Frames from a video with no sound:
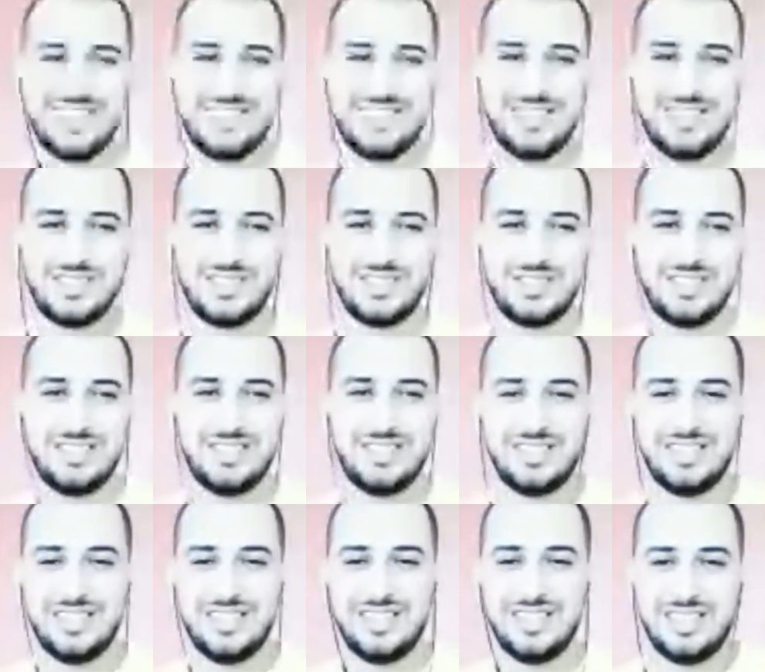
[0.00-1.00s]
doesn't
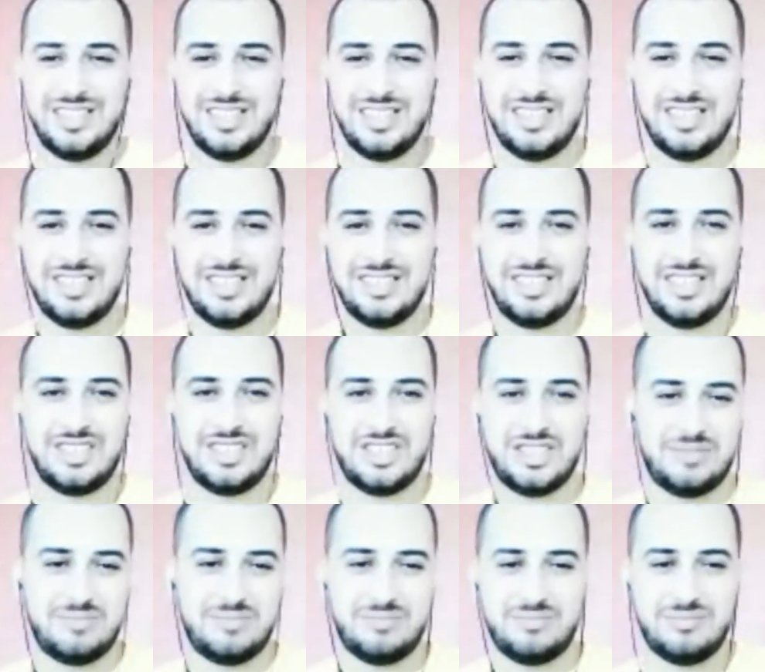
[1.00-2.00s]
they'll just
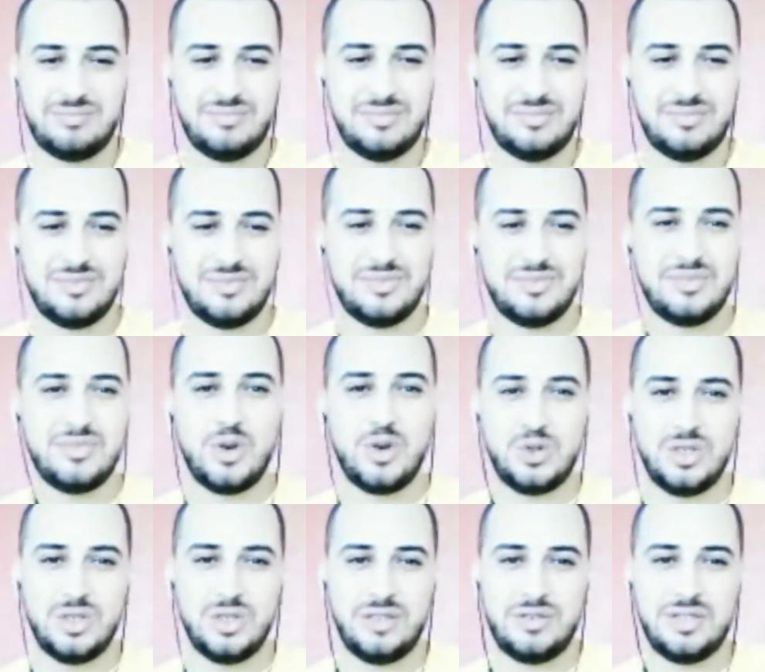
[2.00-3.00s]
go to
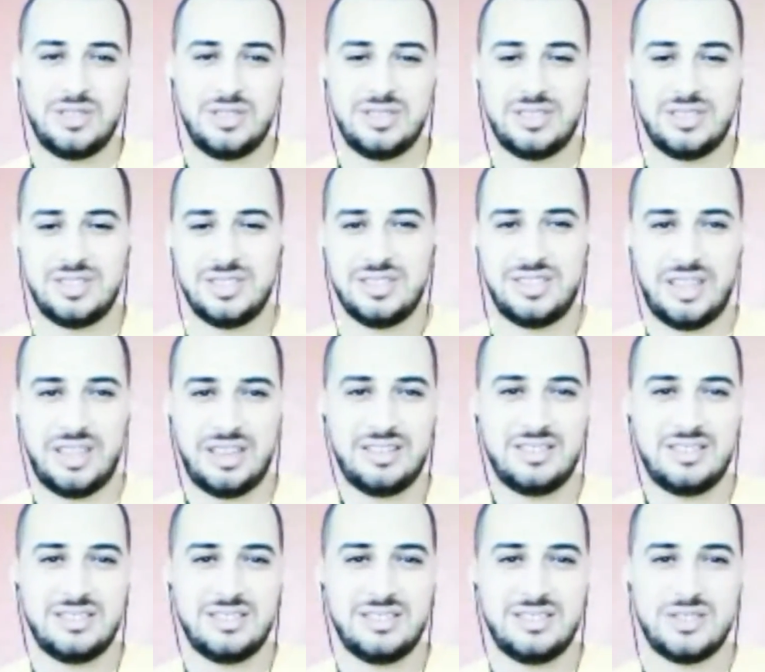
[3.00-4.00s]
different thing.
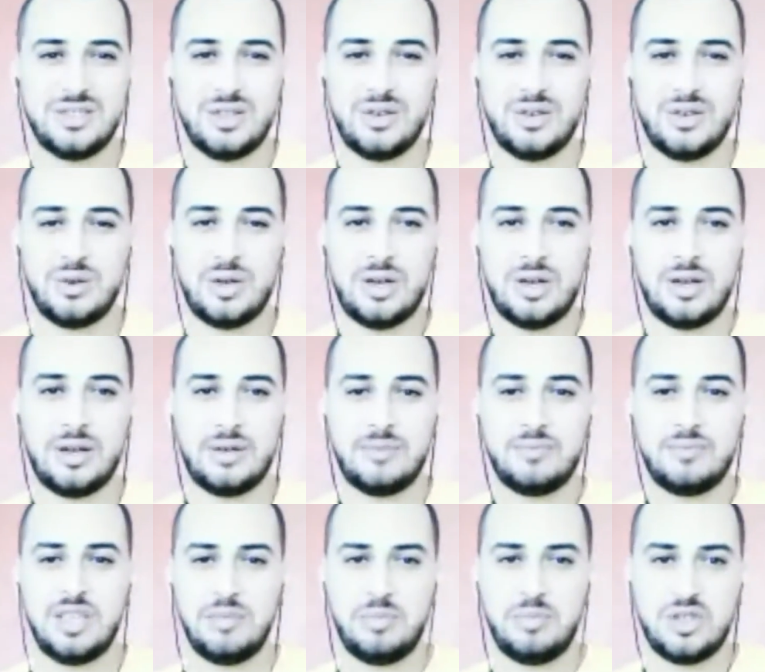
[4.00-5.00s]
So keep
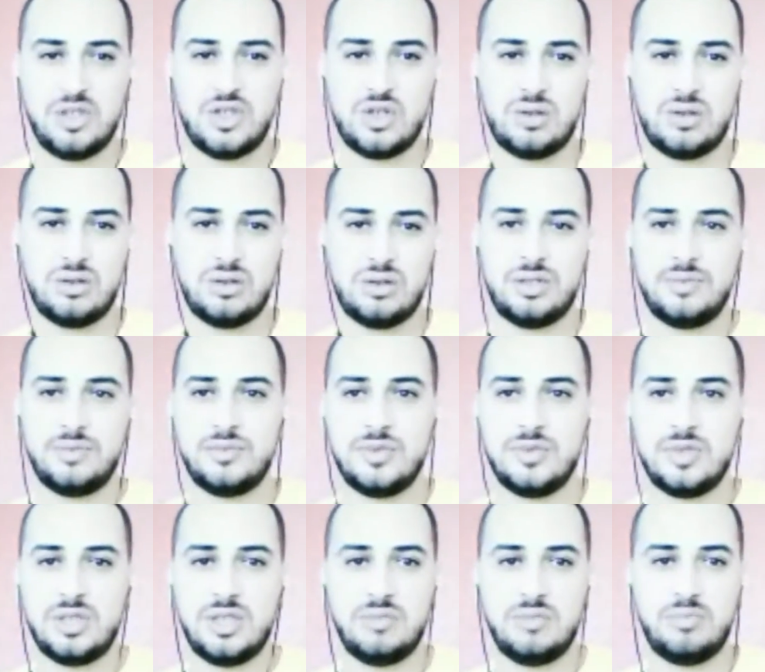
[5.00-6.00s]
it short,
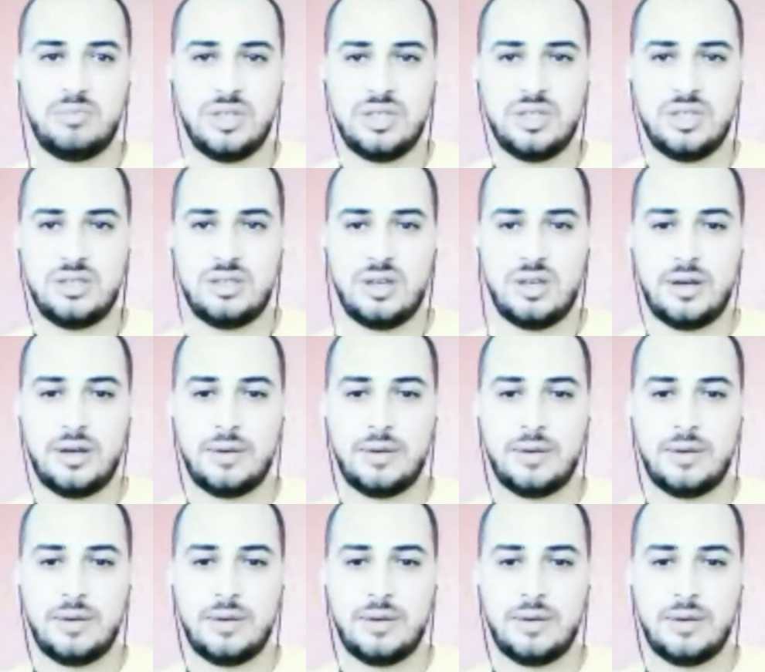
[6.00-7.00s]
keep it
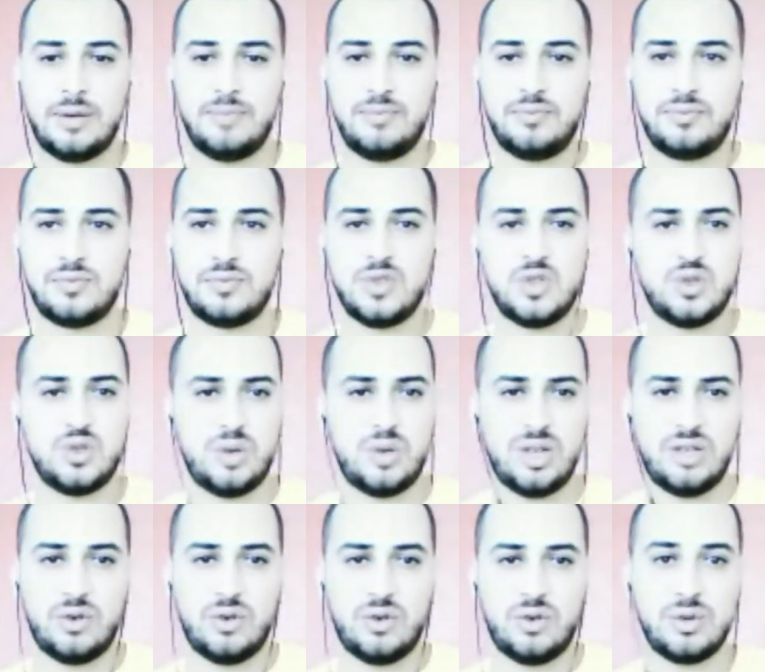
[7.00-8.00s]

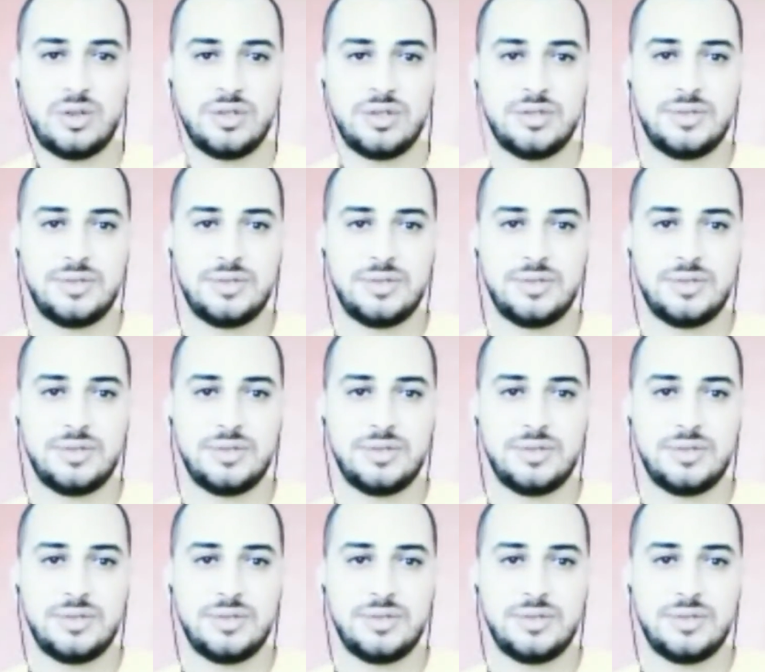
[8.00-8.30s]
straightforward.